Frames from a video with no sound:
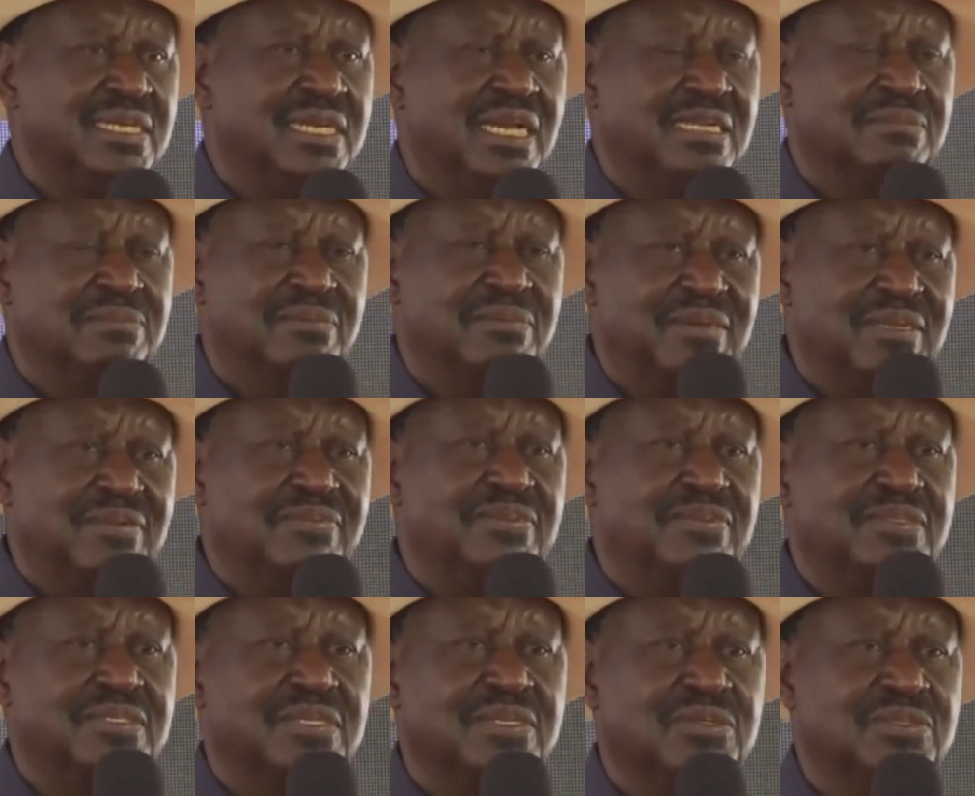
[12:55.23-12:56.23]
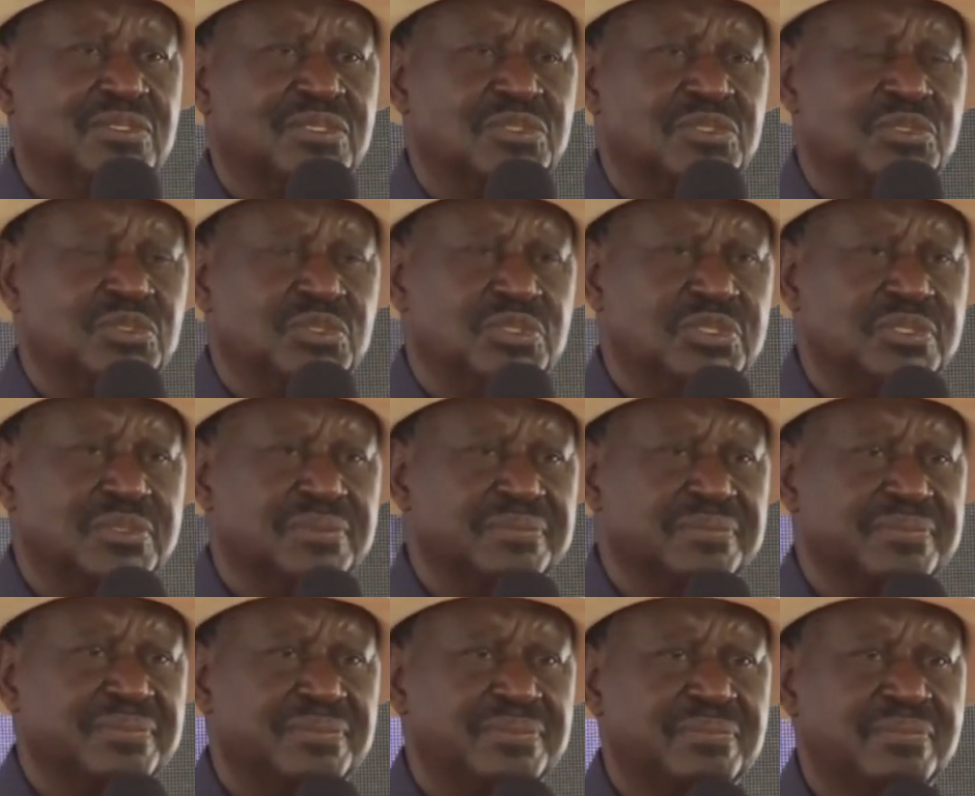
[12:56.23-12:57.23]
as provided for the Constitution.
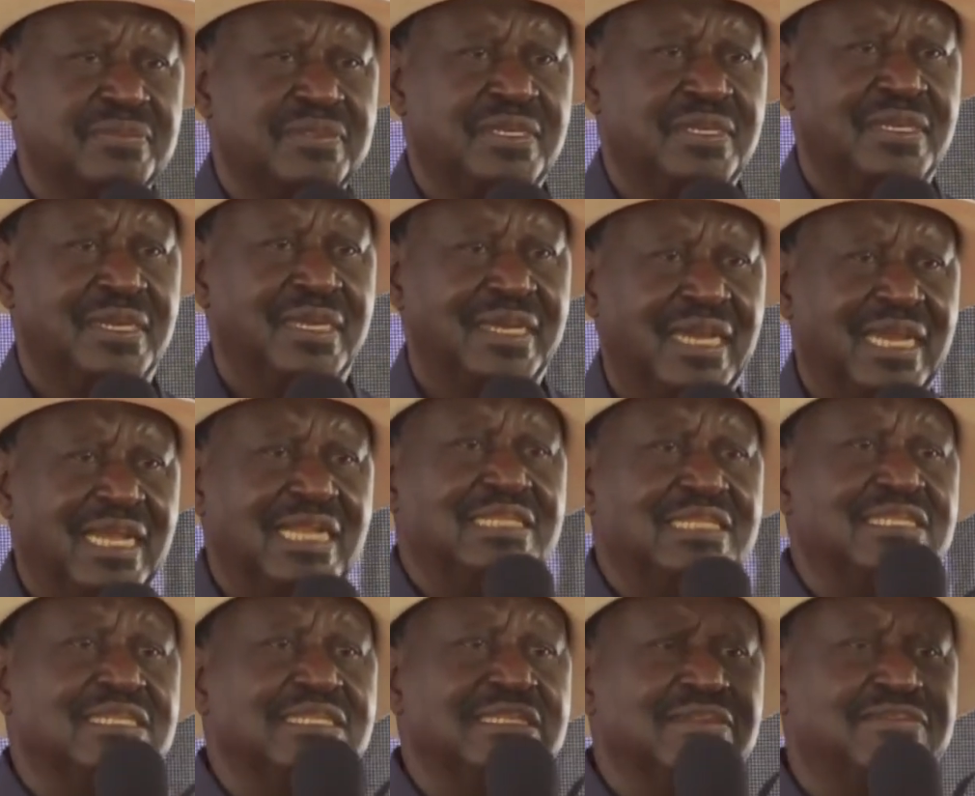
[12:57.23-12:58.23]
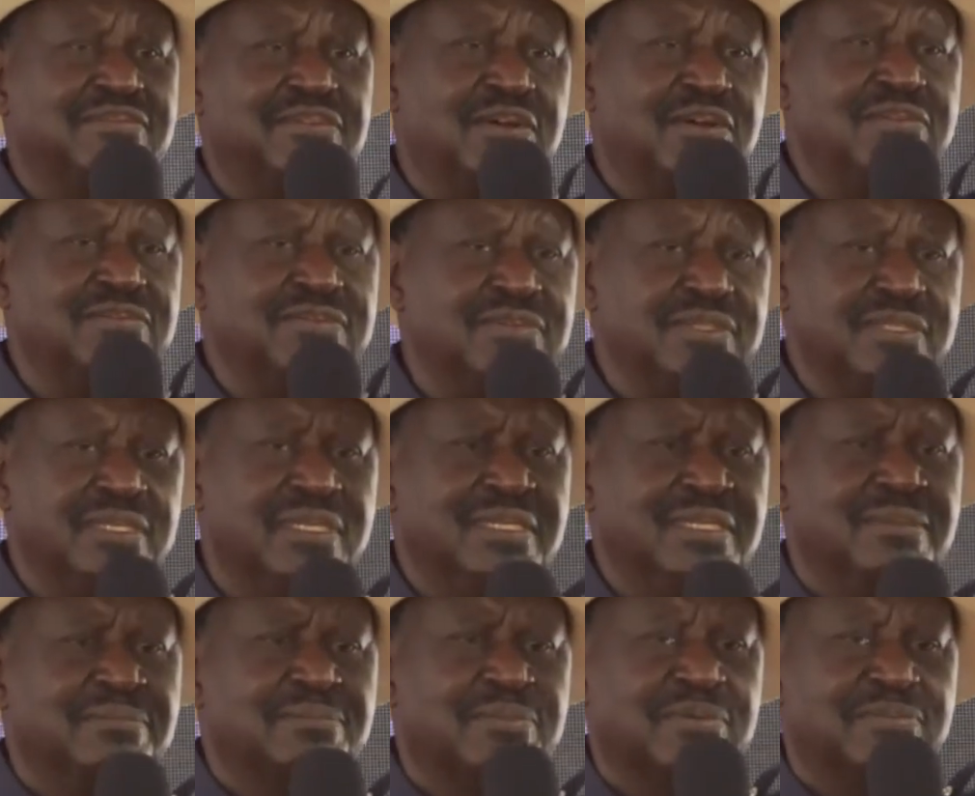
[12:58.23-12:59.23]
Health is devolved,
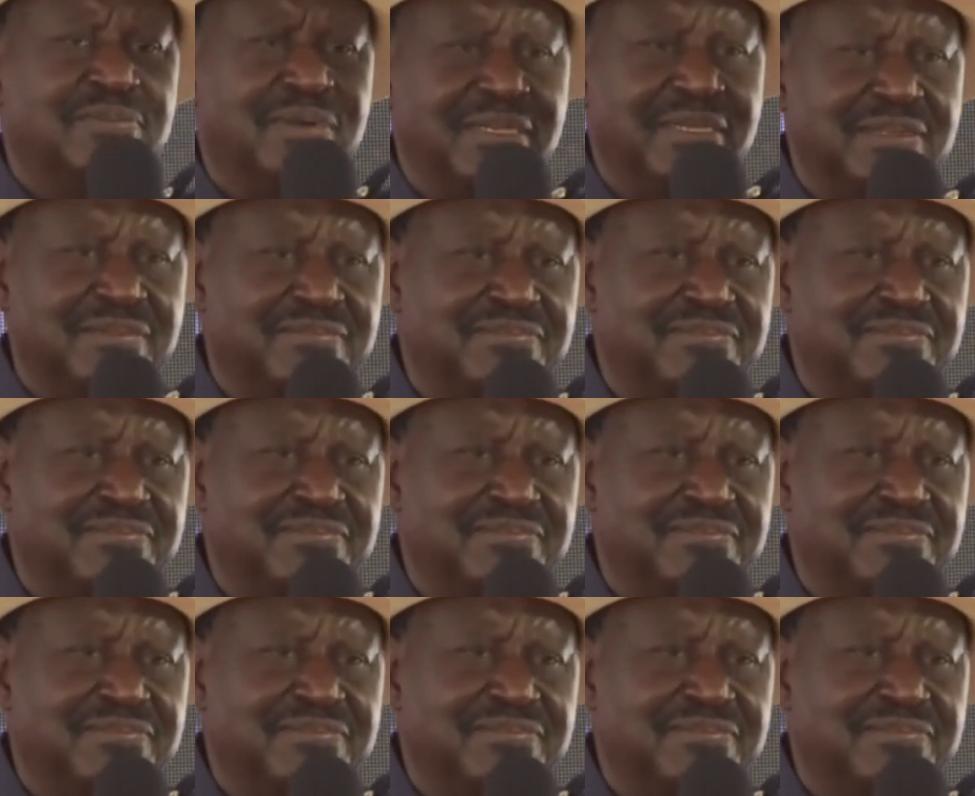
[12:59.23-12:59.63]
provide the